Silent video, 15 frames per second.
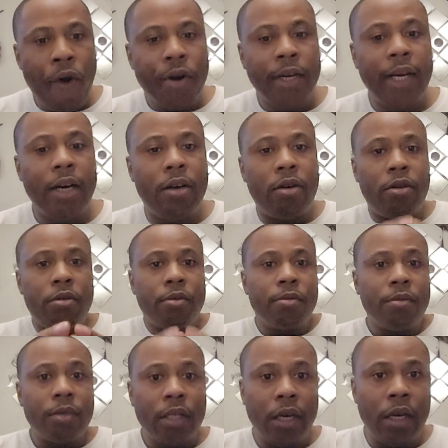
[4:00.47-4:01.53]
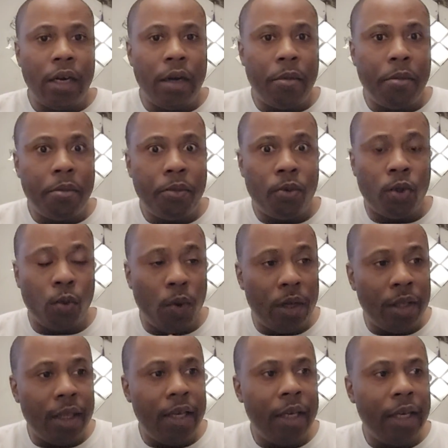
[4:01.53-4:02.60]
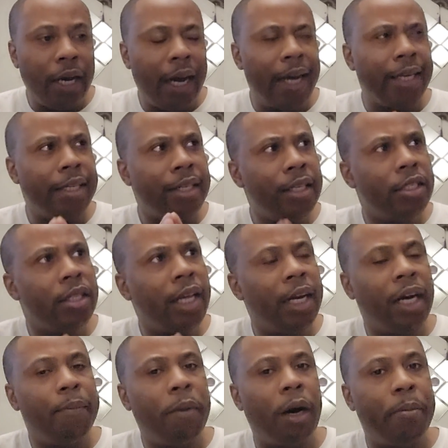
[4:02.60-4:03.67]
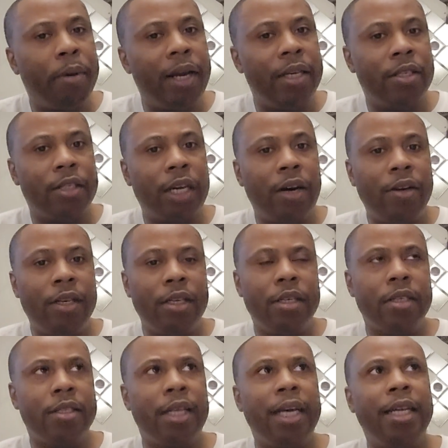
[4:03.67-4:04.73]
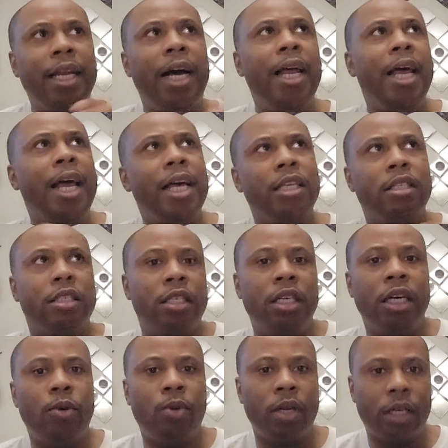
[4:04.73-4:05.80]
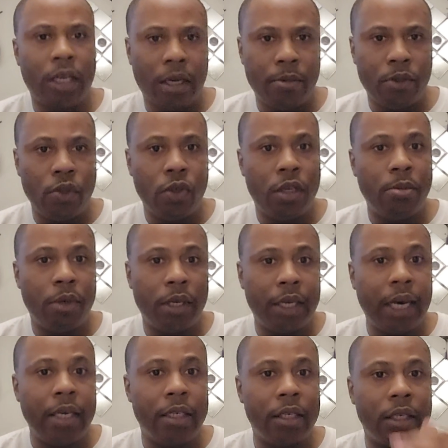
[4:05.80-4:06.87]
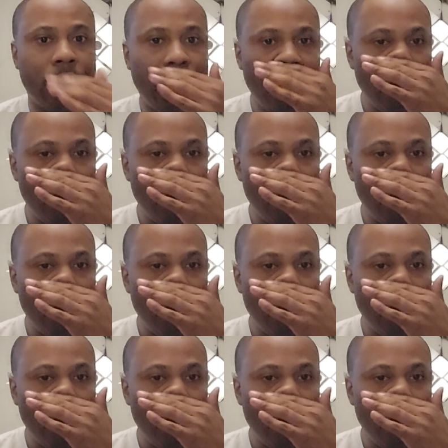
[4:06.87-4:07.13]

now, the one thing I dislike about Placer County is they not as good when it comes to communication.